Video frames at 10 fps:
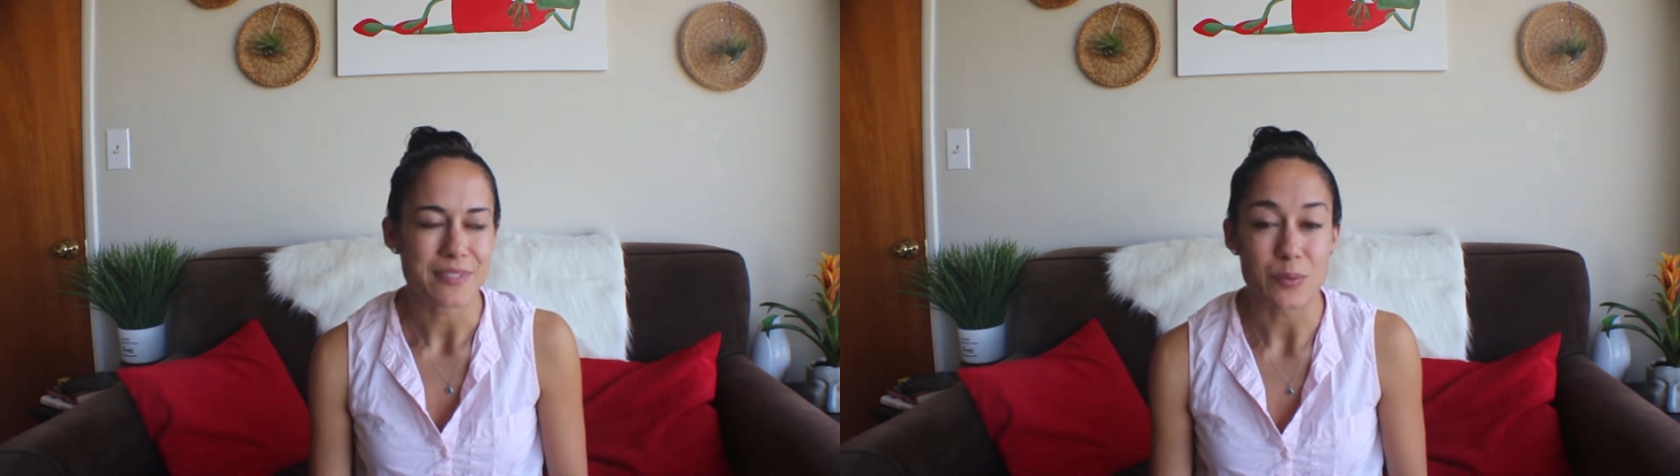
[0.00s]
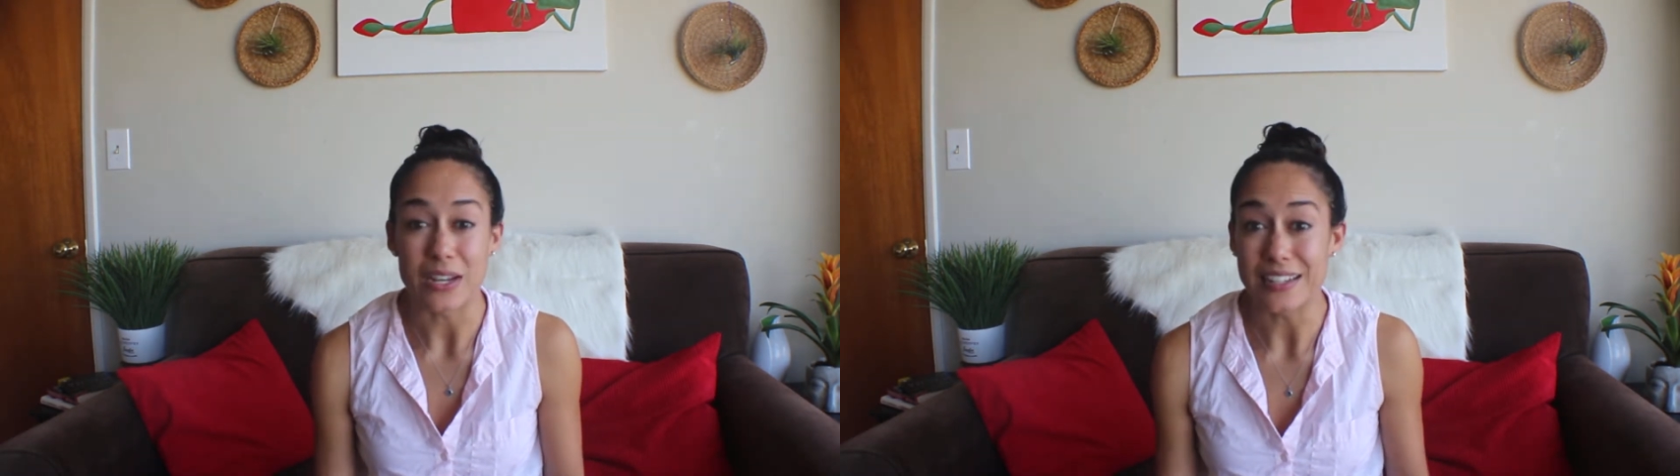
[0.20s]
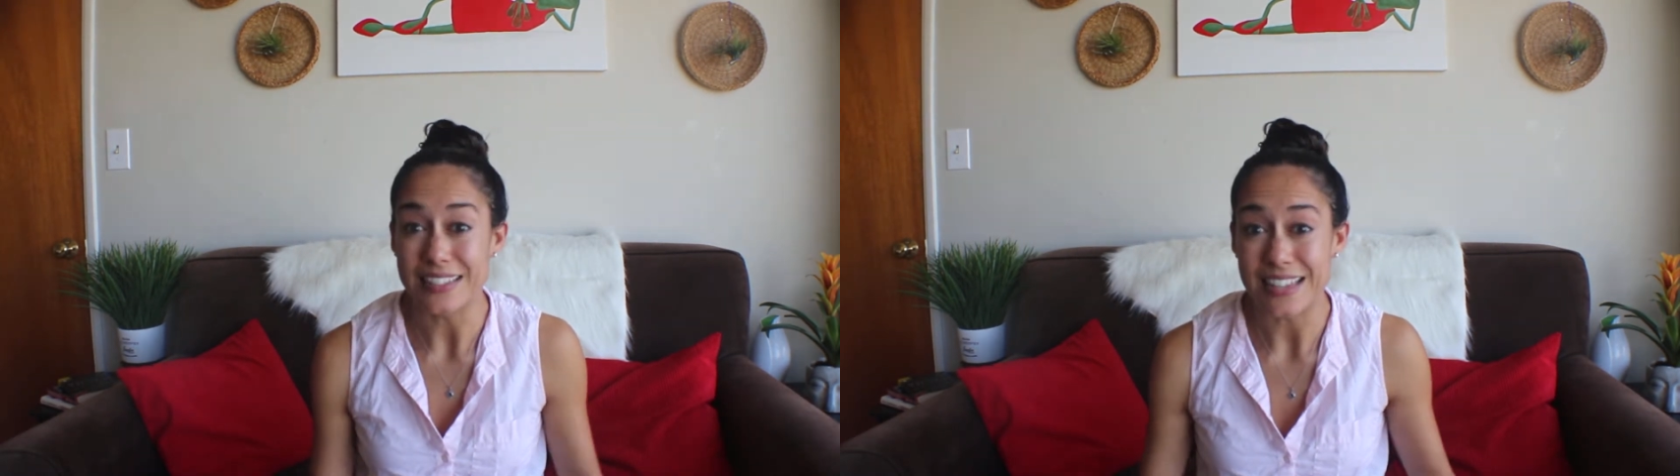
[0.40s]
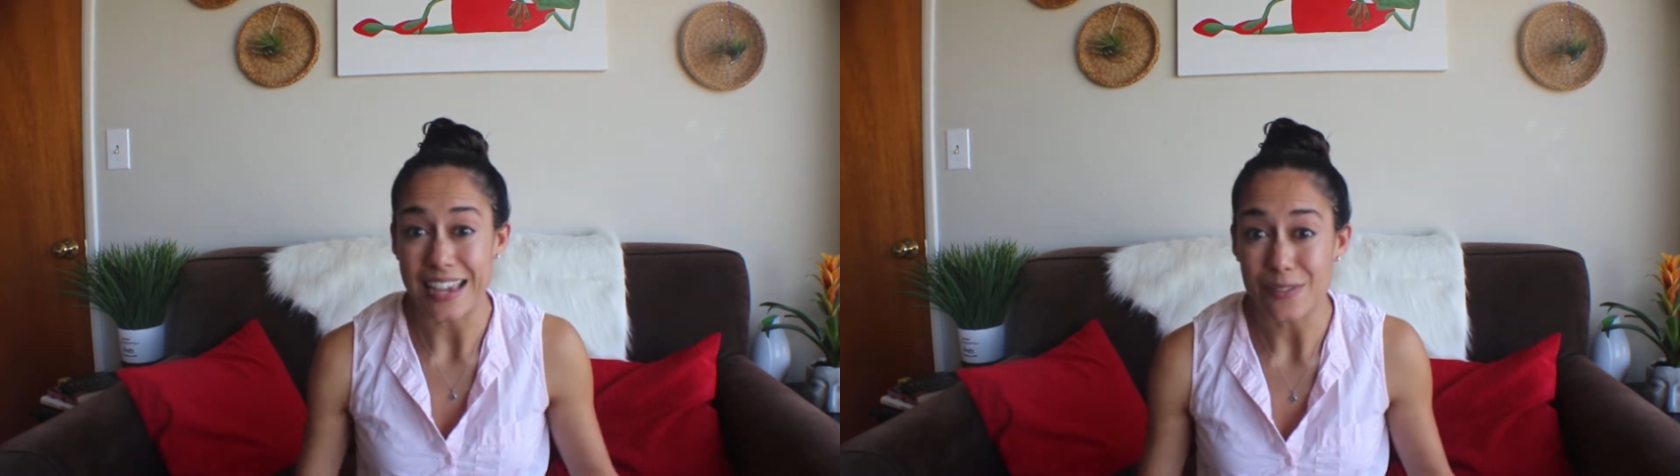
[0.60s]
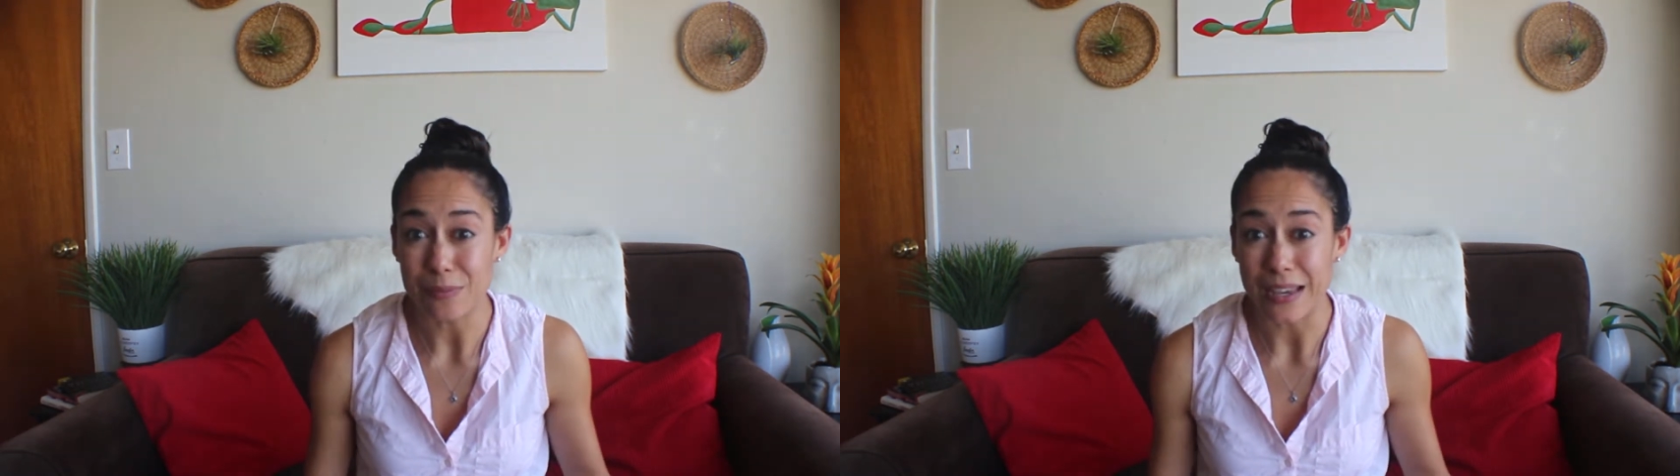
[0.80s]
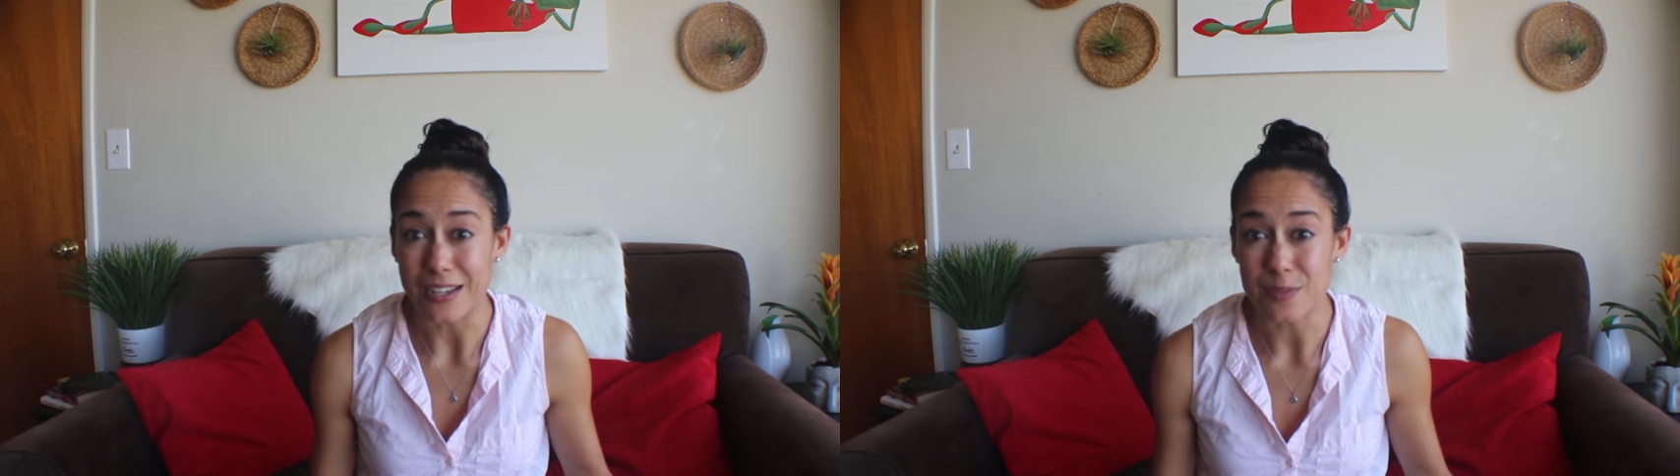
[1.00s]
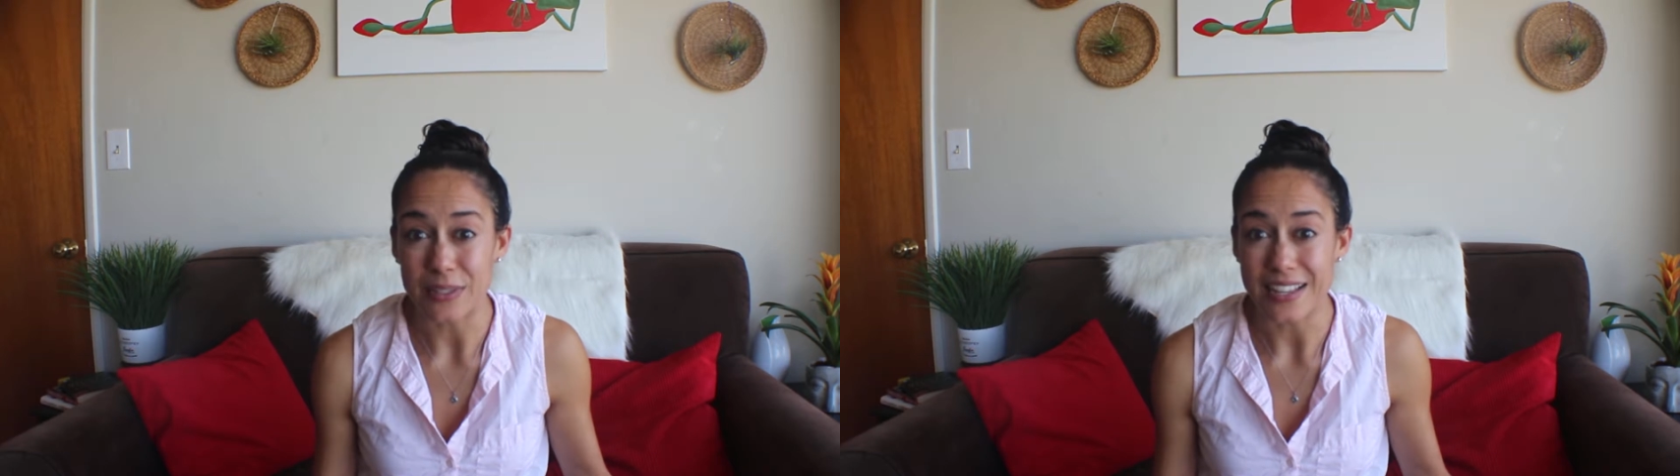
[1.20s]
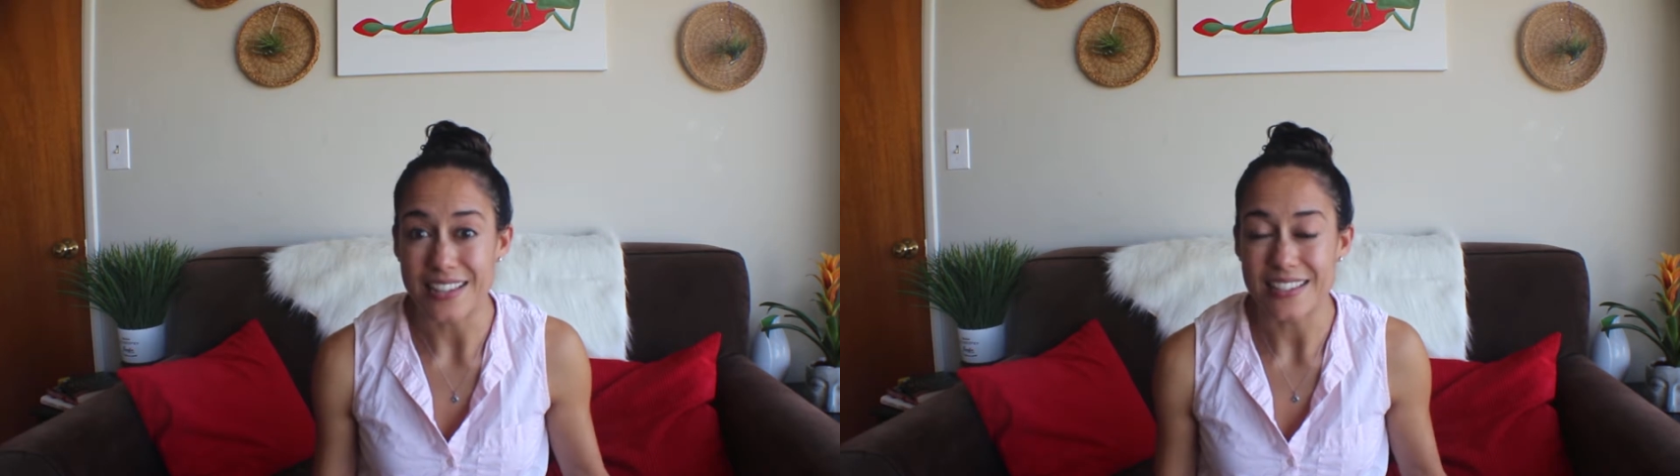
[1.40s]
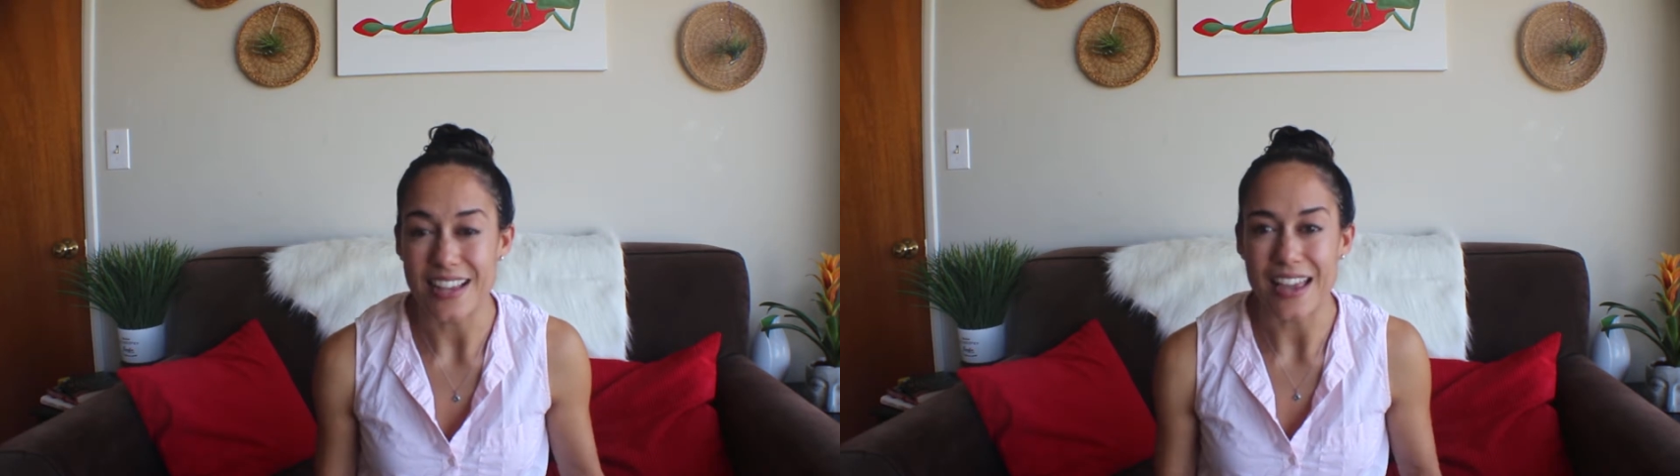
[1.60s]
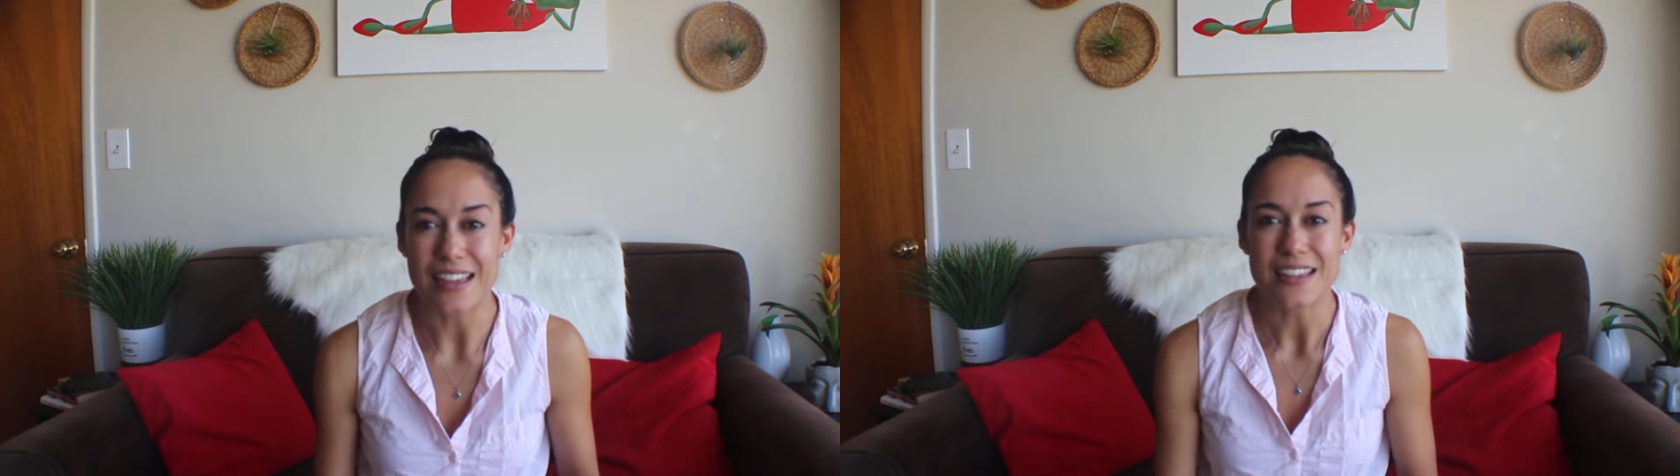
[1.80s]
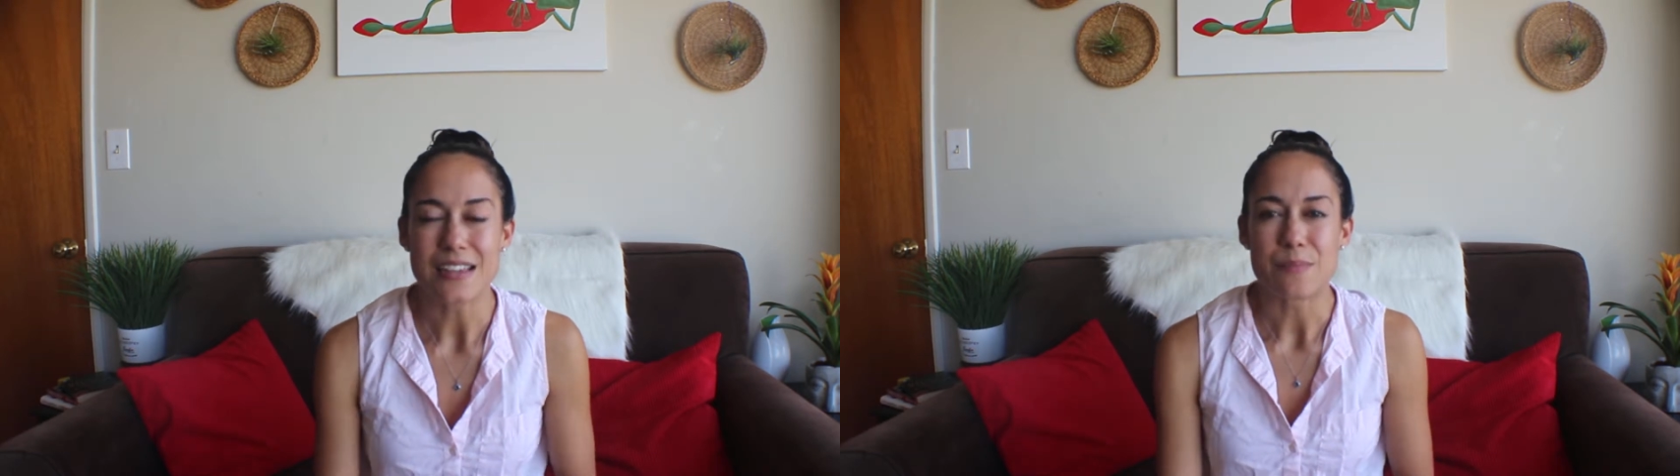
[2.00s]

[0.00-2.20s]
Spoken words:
Went on a date with my husband last night.